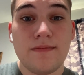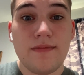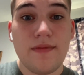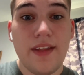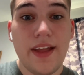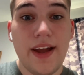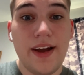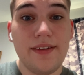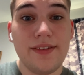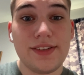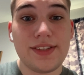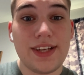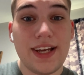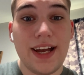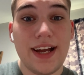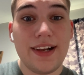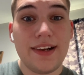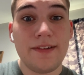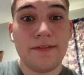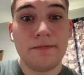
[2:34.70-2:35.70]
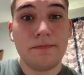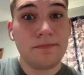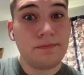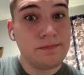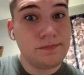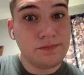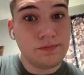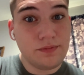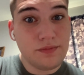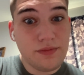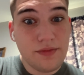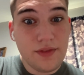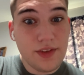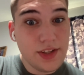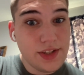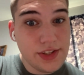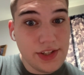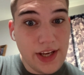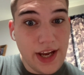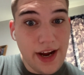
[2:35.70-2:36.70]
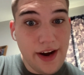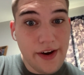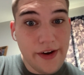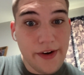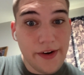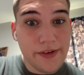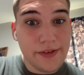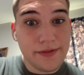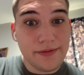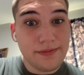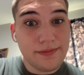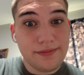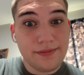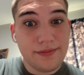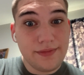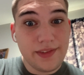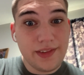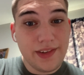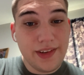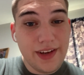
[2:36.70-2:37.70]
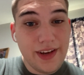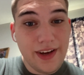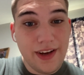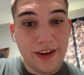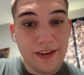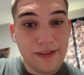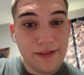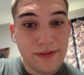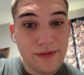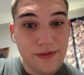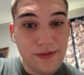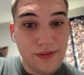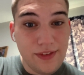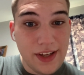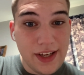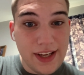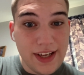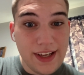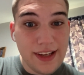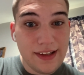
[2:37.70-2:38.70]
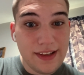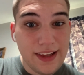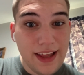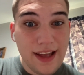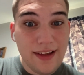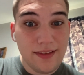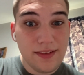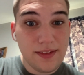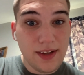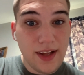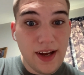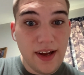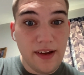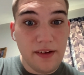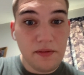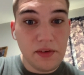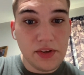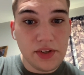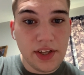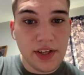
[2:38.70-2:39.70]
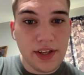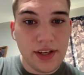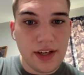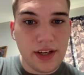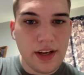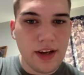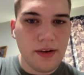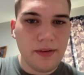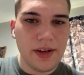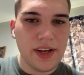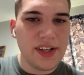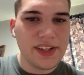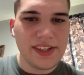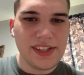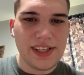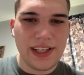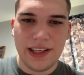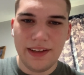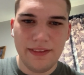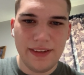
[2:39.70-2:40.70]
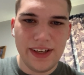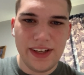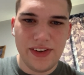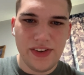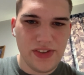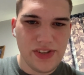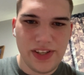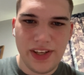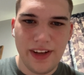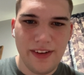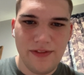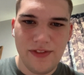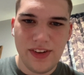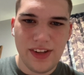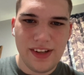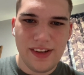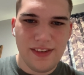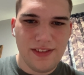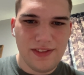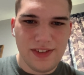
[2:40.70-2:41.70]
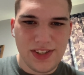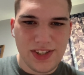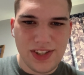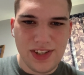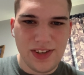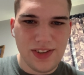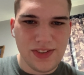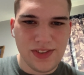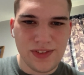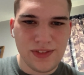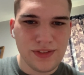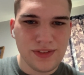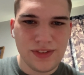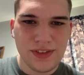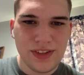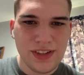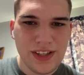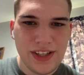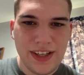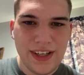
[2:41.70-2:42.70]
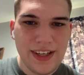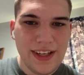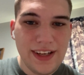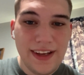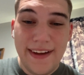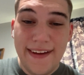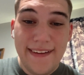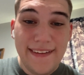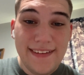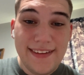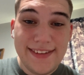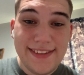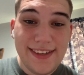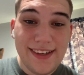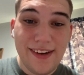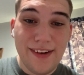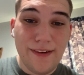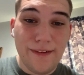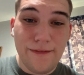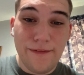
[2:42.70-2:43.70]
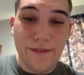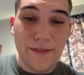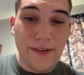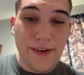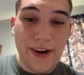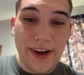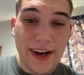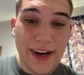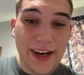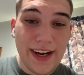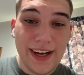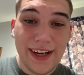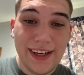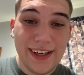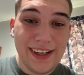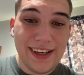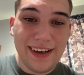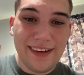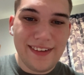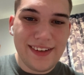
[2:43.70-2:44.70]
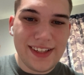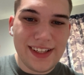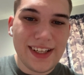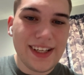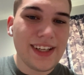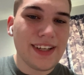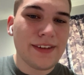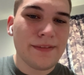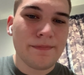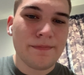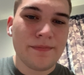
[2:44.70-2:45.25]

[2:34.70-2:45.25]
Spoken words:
I was kind of scared of like that lion was going to come out of the TV or something. And it was so afraid and everything.